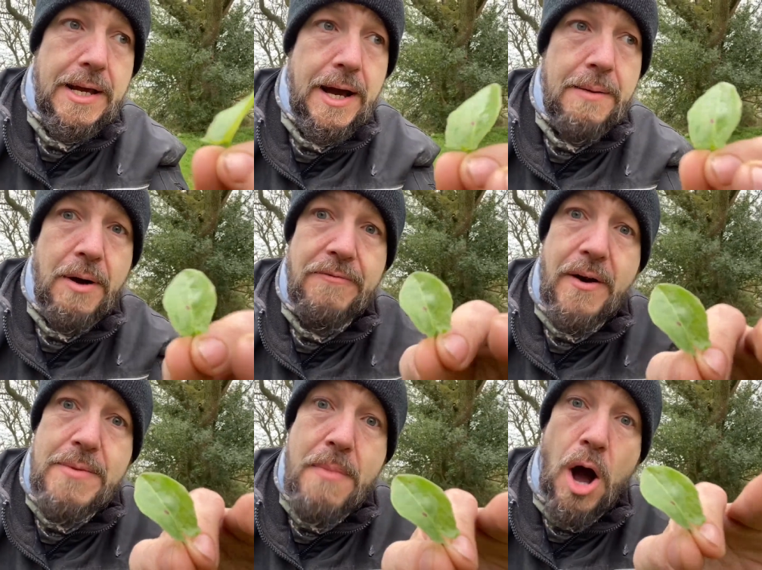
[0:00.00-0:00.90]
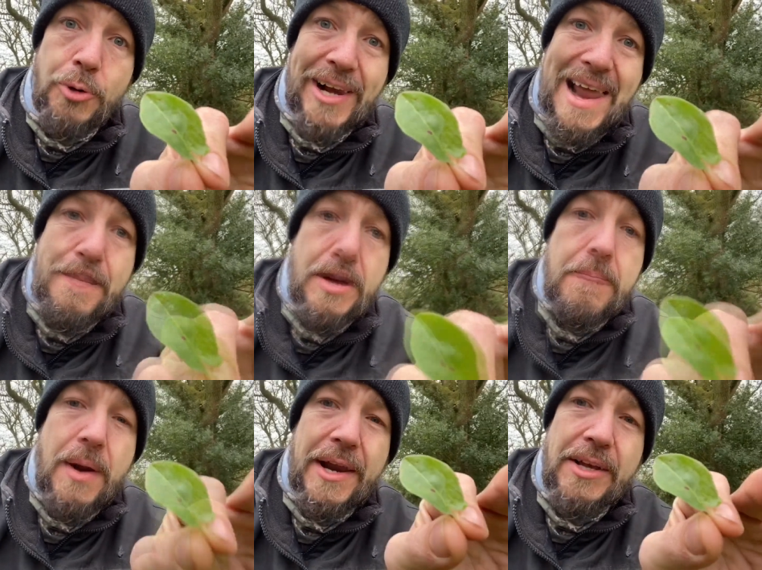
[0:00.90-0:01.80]
Um, a very mild lemon
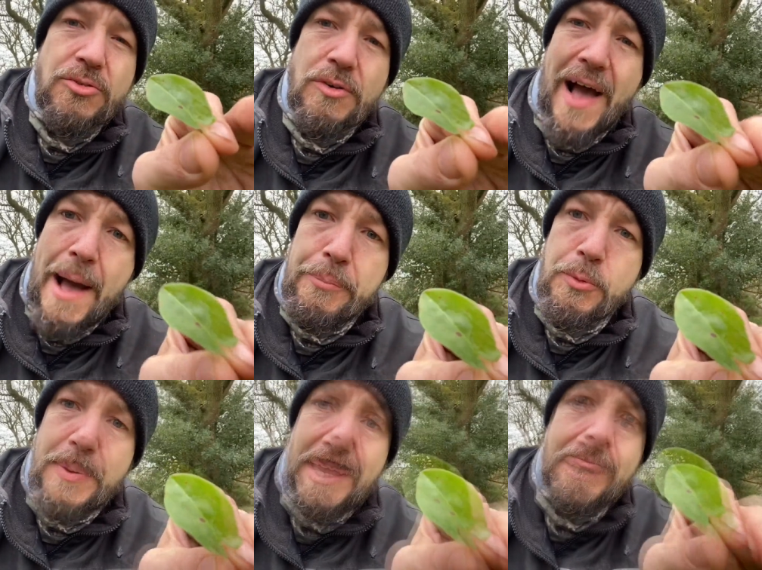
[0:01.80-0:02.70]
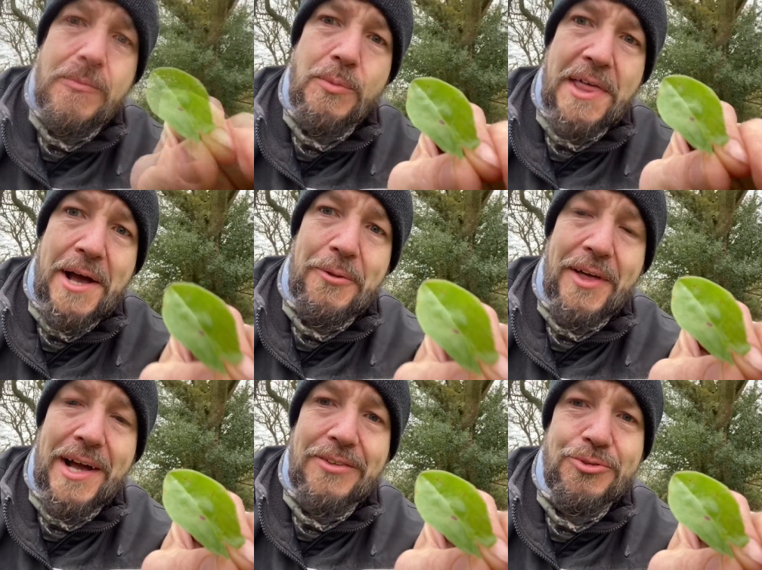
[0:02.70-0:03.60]
and a sort of apple peel without
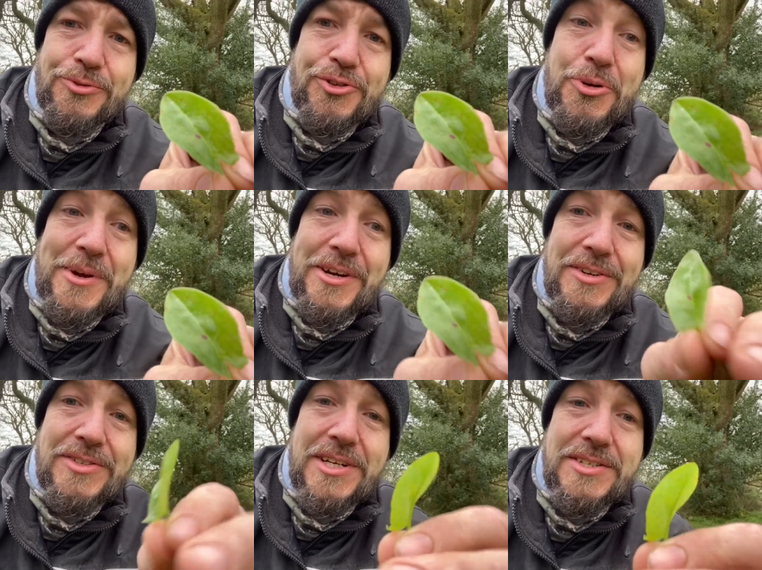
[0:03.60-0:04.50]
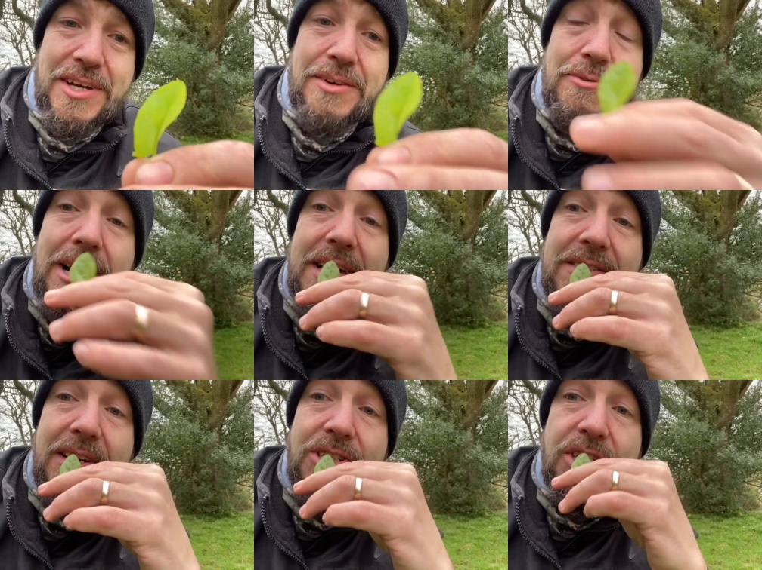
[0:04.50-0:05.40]
that sort of chewiness. It's, it really is
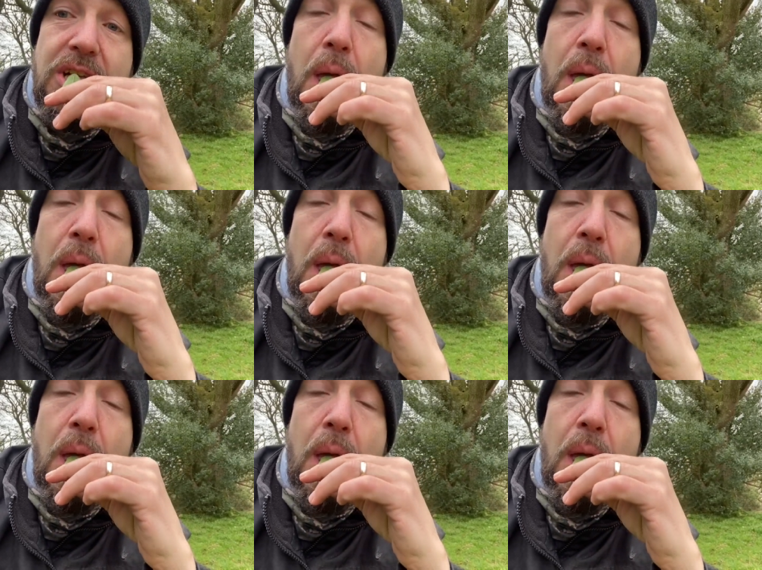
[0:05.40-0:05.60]
delicious.